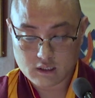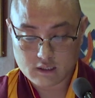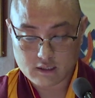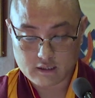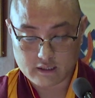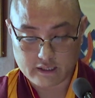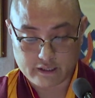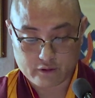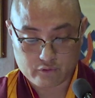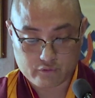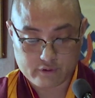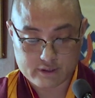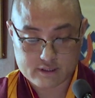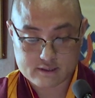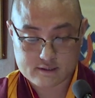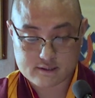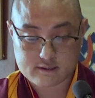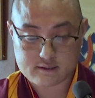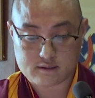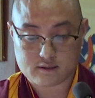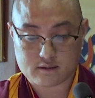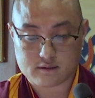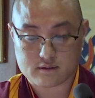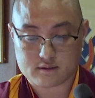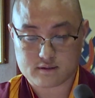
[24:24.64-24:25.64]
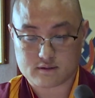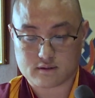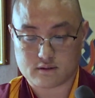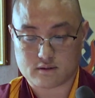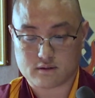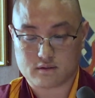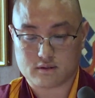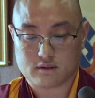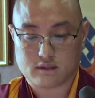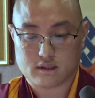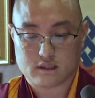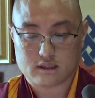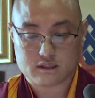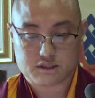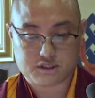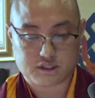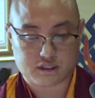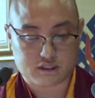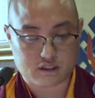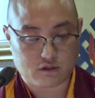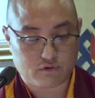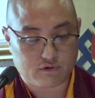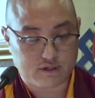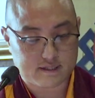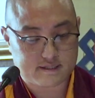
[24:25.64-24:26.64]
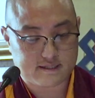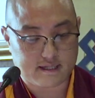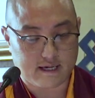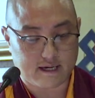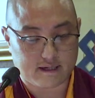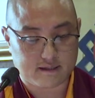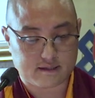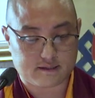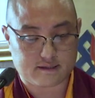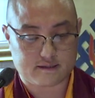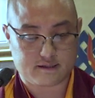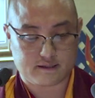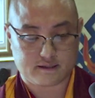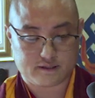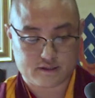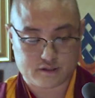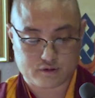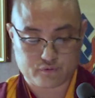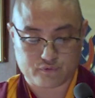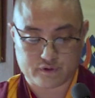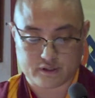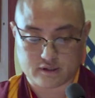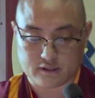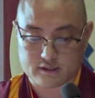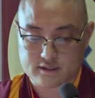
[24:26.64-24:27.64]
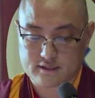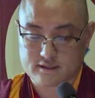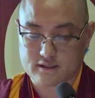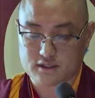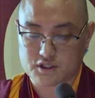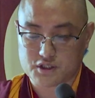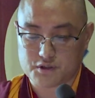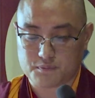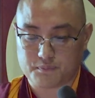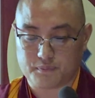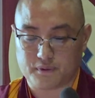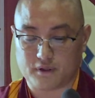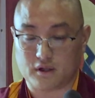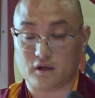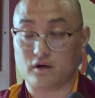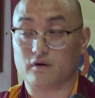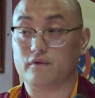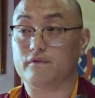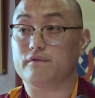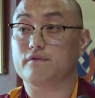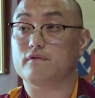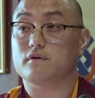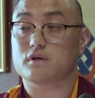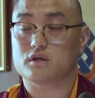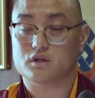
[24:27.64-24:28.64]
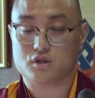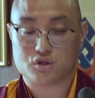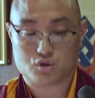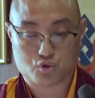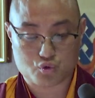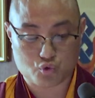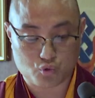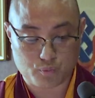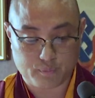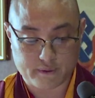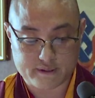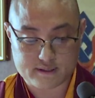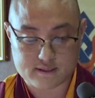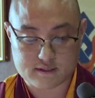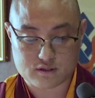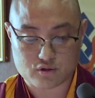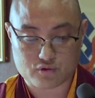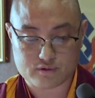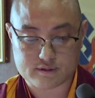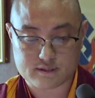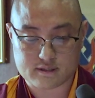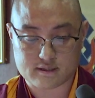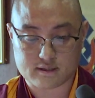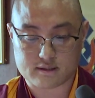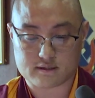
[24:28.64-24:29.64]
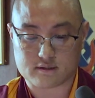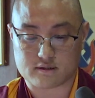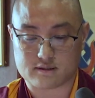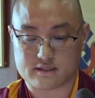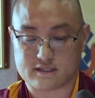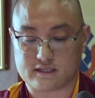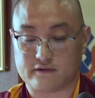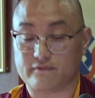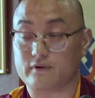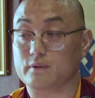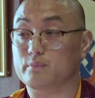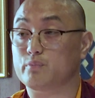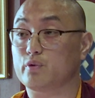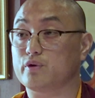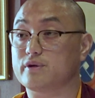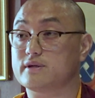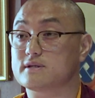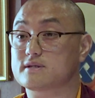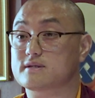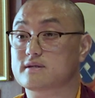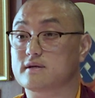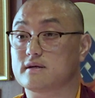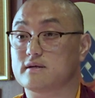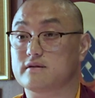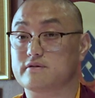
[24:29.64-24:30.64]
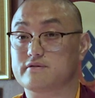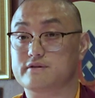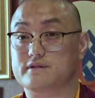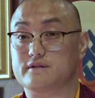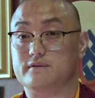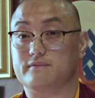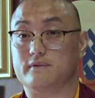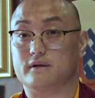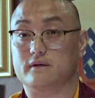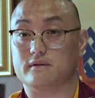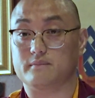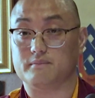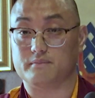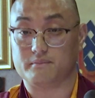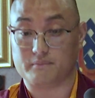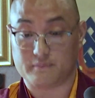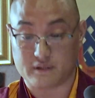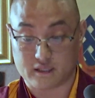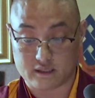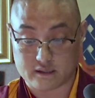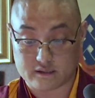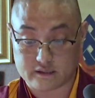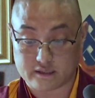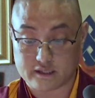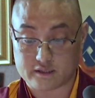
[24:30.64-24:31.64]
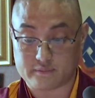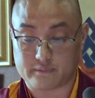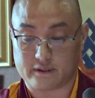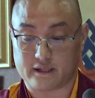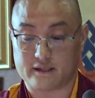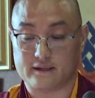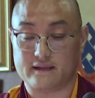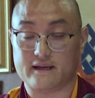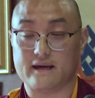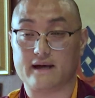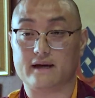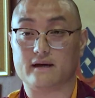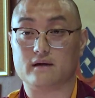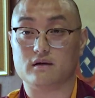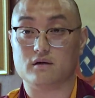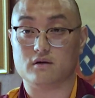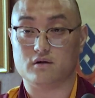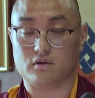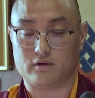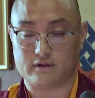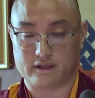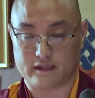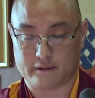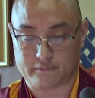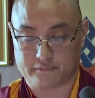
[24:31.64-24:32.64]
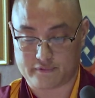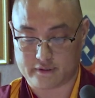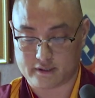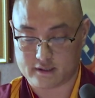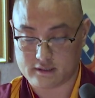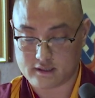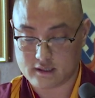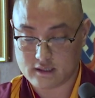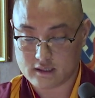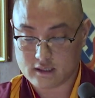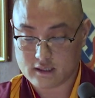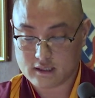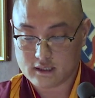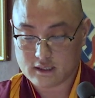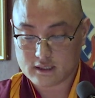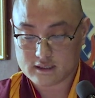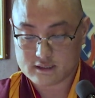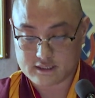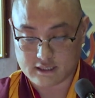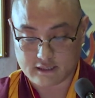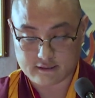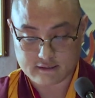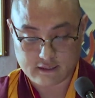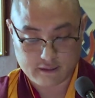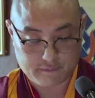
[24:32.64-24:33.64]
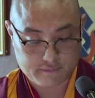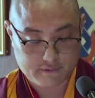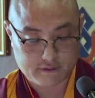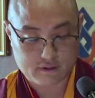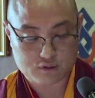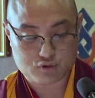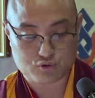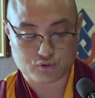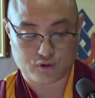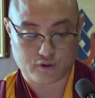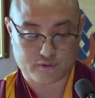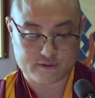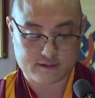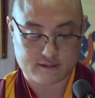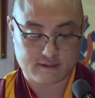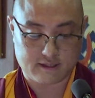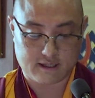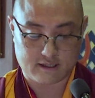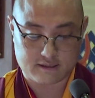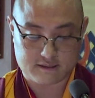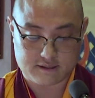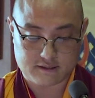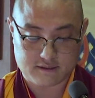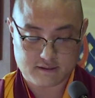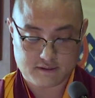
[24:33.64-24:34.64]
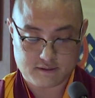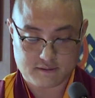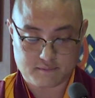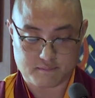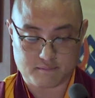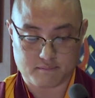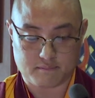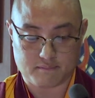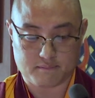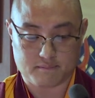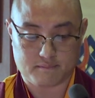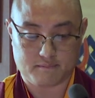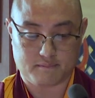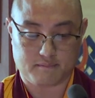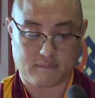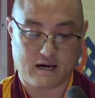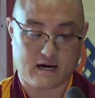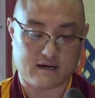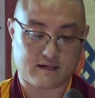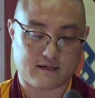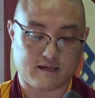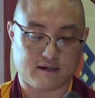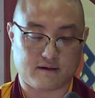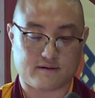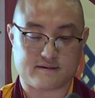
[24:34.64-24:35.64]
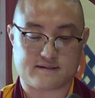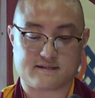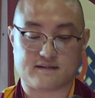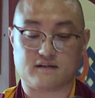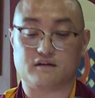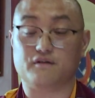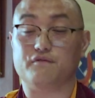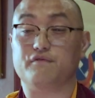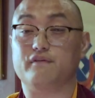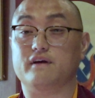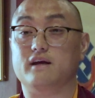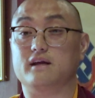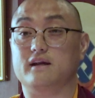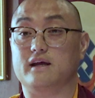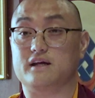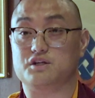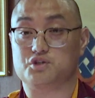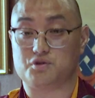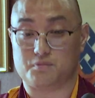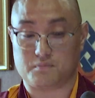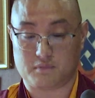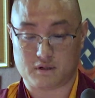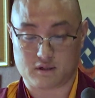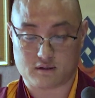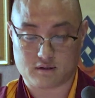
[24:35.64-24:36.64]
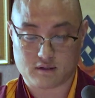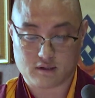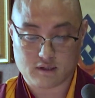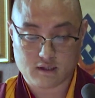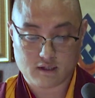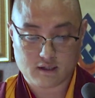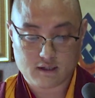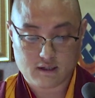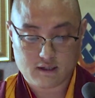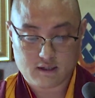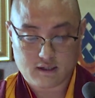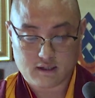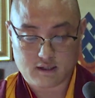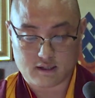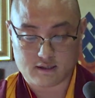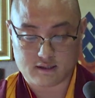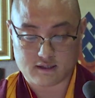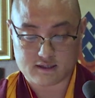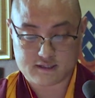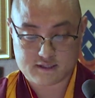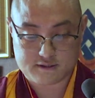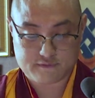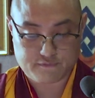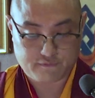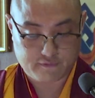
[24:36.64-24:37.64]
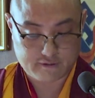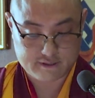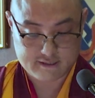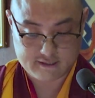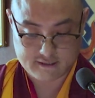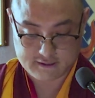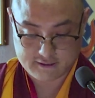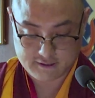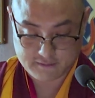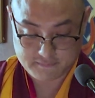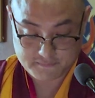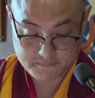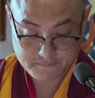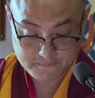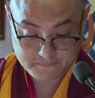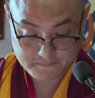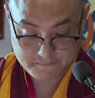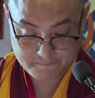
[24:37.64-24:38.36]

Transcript: Likewise, Sheda was accredited with a CGPA of 2.06 on 7-point scale, receiving B grade by NAC on 10th April 2019, marking a significant achievement in its first attempt.